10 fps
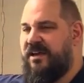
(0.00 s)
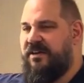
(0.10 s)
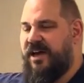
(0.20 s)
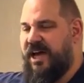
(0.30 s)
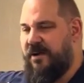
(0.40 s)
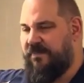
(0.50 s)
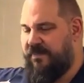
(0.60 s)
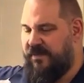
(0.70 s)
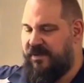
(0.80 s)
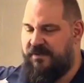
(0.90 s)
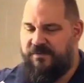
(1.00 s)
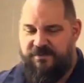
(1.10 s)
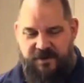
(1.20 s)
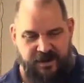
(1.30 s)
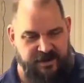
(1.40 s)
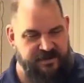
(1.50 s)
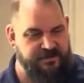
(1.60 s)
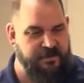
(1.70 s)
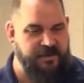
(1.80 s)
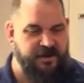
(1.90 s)

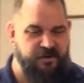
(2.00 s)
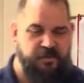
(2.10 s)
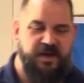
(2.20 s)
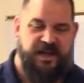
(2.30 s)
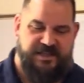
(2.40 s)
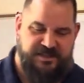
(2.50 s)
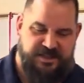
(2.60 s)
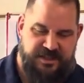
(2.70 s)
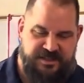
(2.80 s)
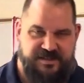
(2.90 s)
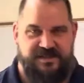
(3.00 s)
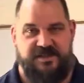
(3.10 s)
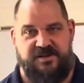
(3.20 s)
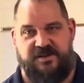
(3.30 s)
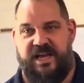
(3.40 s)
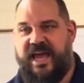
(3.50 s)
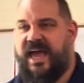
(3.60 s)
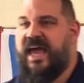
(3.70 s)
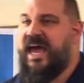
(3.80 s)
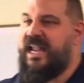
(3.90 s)
from a group called Is Genesis History,
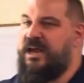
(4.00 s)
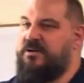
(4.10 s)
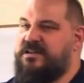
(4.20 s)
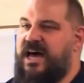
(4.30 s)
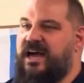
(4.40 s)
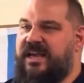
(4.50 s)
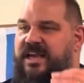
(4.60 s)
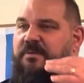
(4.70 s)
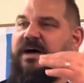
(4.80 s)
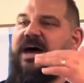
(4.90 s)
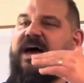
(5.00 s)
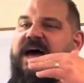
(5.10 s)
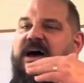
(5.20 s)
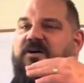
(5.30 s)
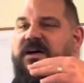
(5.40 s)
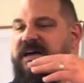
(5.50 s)
and they were talking about how